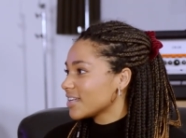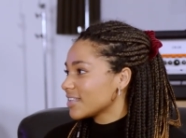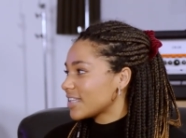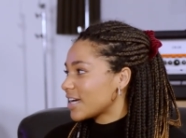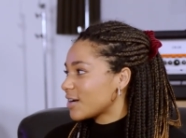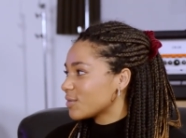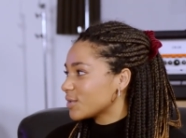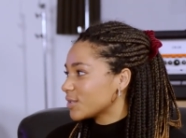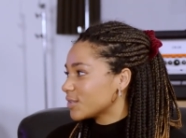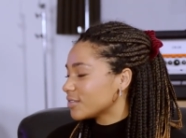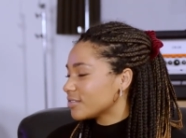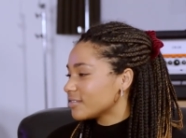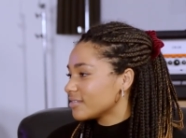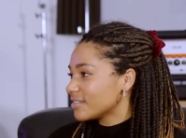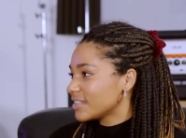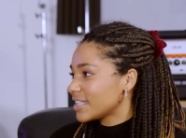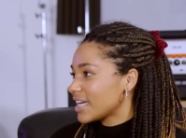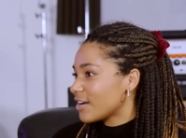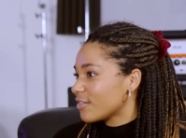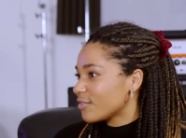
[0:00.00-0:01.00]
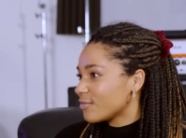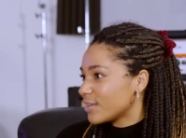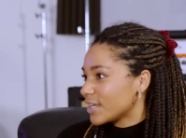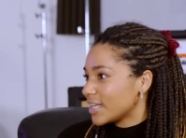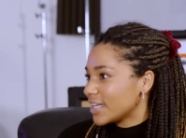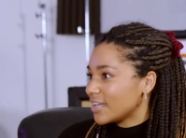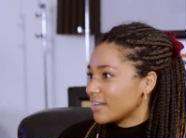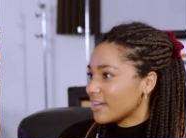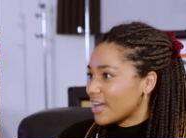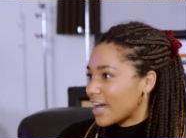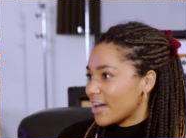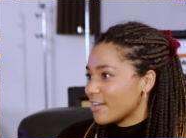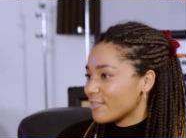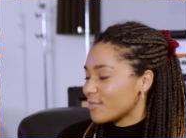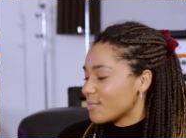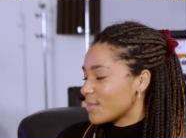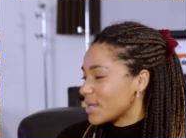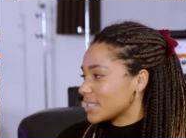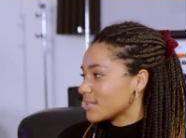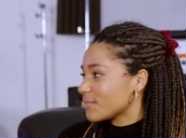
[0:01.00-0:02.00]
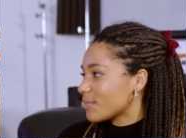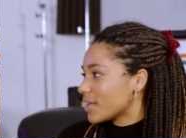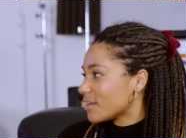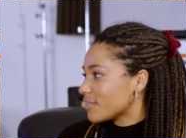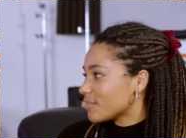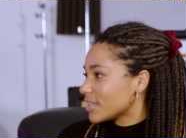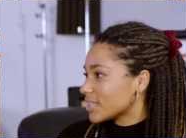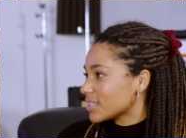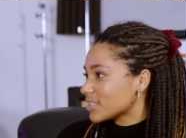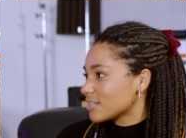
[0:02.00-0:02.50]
that will really have amazing benefits.